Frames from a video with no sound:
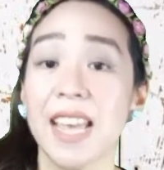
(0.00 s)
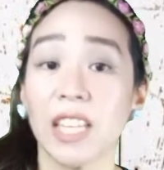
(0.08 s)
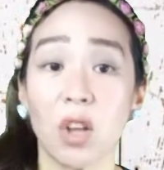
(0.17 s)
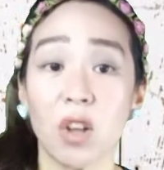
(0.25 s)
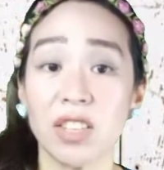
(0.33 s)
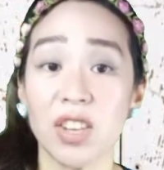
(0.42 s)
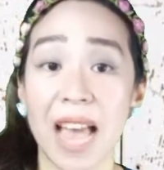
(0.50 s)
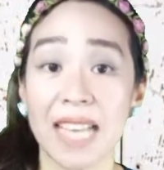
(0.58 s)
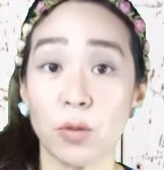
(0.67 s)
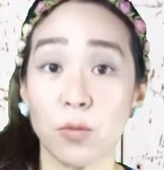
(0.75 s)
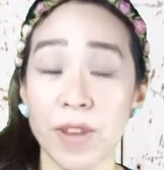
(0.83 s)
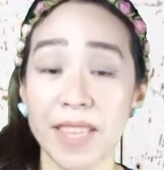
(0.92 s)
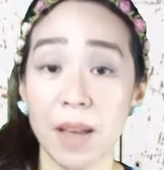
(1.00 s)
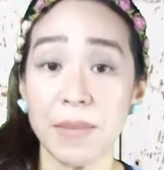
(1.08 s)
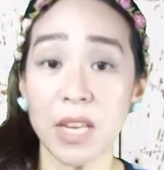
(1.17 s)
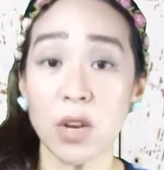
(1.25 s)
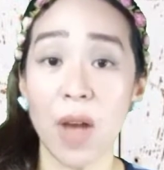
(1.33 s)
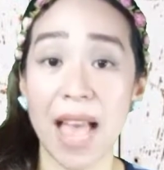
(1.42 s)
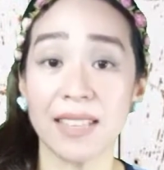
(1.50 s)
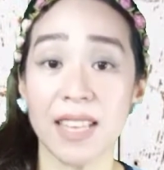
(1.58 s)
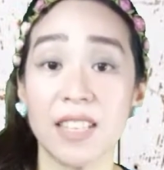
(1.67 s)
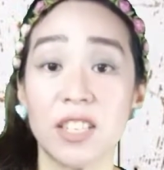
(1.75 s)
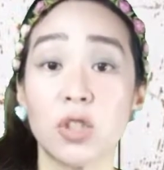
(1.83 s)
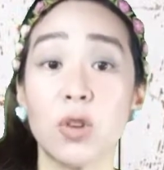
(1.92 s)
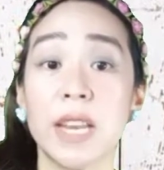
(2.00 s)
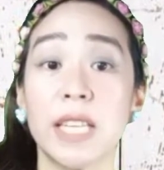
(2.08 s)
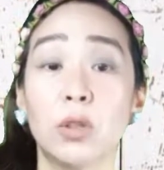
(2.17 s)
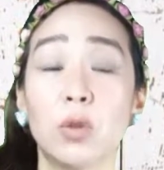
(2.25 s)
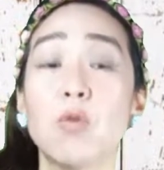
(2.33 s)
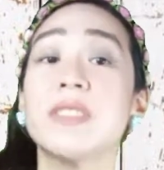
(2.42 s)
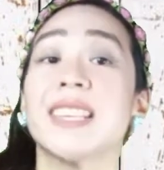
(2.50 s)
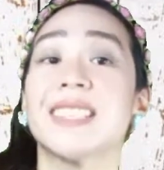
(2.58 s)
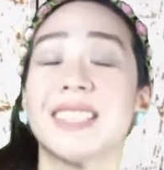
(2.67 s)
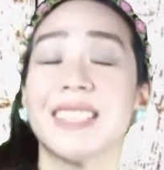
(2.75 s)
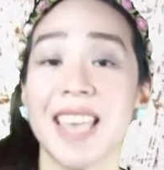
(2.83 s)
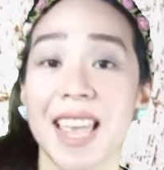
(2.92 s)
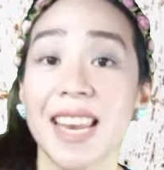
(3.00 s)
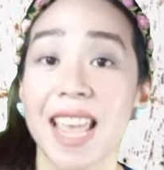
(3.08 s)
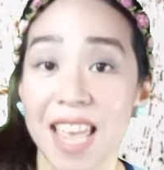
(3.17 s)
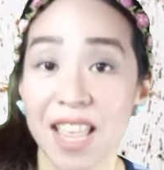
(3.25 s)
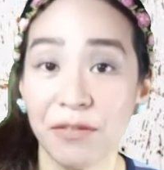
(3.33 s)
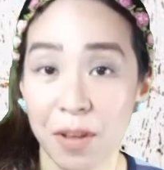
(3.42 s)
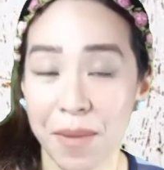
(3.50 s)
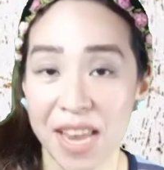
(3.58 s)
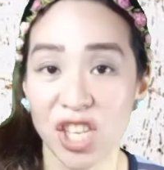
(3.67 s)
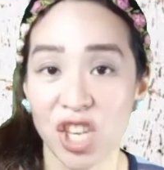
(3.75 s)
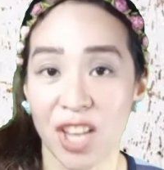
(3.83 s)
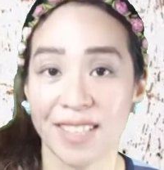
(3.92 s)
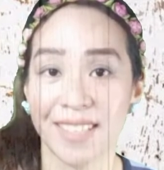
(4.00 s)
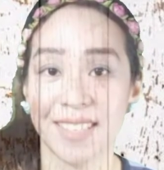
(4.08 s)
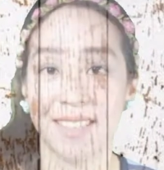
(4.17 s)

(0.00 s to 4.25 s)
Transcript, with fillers: It also has wheat amino acids to reduce skin inflammations.